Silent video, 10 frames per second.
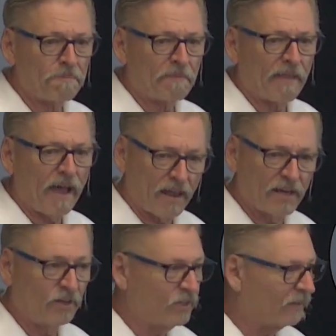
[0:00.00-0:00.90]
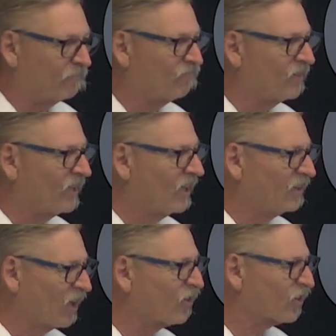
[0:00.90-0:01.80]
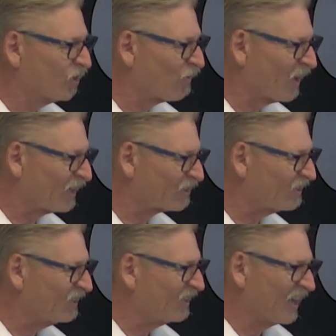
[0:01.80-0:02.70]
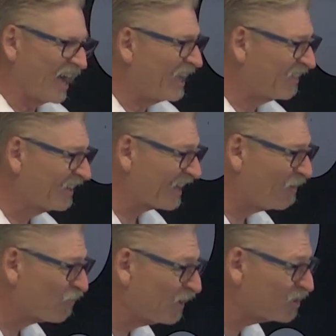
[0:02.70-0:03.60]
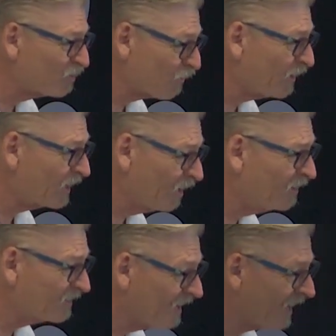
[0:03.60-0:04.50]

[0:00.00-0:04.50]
Hallelujah. Another good place. I think I'm preaching pretty good tonight,